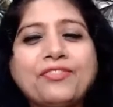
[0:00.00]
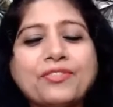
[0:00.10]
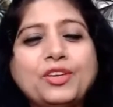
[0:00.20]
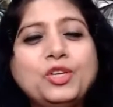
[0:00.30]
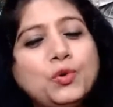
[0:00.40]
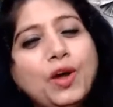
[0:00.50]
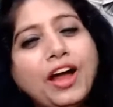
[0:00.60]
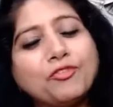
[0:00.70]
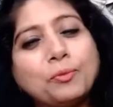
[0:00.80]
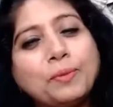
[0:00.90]
life,
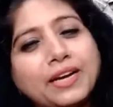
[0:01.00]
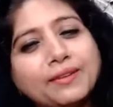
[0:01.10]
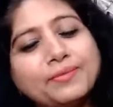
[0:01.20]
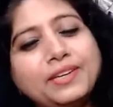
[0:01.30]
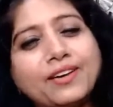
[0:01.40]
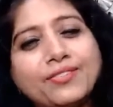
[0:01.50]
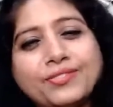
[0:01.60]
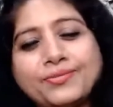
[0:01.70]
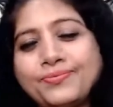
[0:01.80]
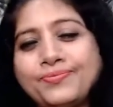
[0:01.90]
you have to become
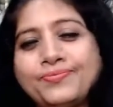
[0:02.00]
love.